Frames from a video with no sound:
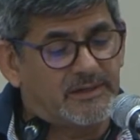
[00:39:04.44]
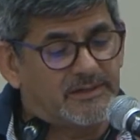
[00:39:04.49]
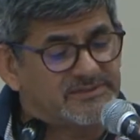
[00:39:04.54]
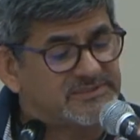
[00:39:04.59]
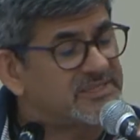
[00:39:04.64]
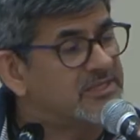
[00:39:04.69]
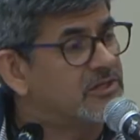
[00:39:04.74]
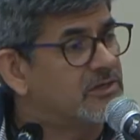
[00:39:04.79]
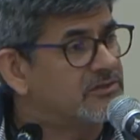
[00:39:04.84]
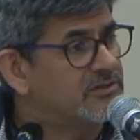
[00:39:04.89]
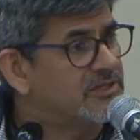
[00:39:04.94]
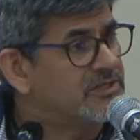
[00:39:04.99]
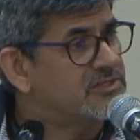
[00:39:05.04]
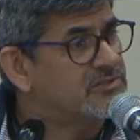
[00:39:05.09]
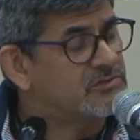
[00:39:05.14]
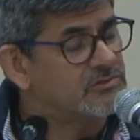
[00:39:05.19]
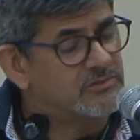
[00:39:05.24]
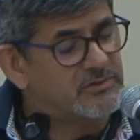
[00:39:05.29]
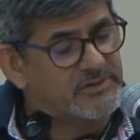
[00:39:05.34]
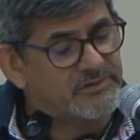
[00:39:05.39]
secondary
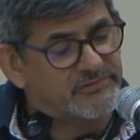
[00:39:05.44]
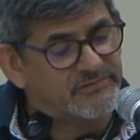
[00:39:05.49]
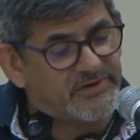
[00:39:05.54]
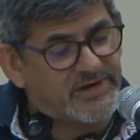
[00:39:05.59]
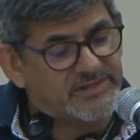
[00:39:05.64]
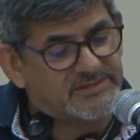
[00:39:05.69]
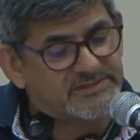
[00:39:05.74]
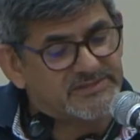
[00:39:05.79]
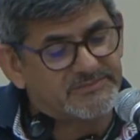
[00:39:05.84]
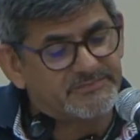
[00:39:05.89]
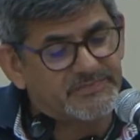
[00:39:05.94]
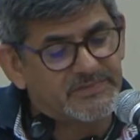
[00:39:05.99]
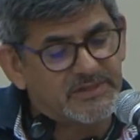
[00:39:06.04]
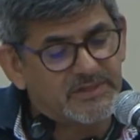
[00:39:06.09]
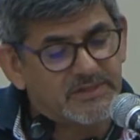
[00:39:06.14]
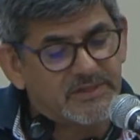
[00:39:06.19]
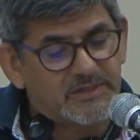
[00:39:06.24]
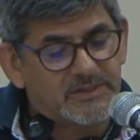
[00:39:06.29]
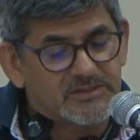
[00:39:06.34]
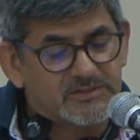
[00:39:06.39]
school in France.
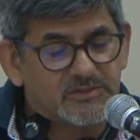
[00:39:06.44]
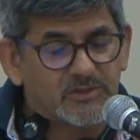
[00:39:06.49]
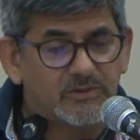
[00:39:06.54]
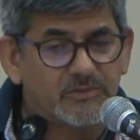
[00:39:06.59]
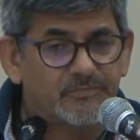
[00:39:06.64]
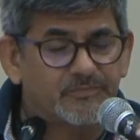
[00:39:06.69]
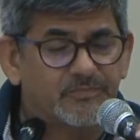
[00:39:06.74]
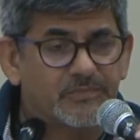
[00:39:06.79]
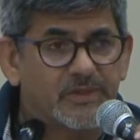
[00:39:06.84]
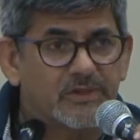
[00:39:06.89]
So